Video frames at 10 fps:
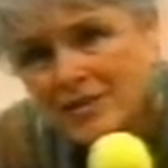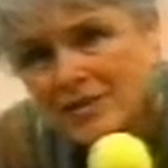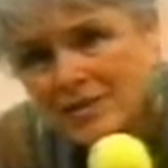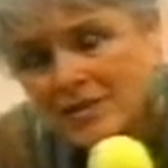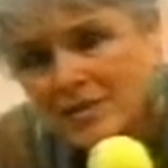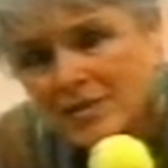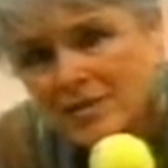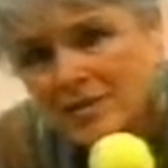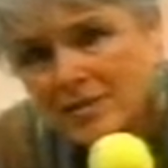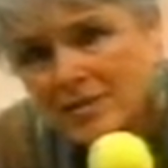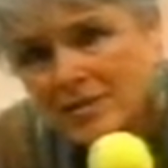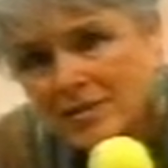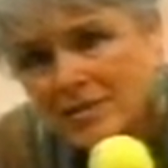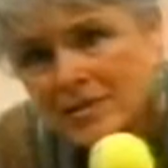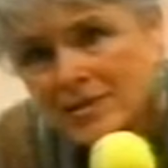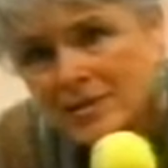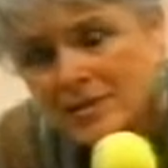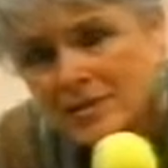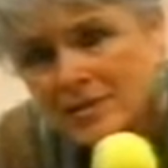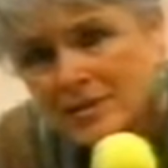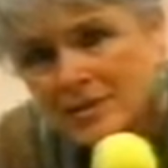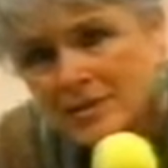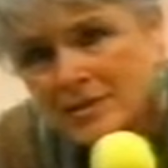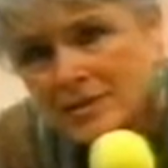[no speech]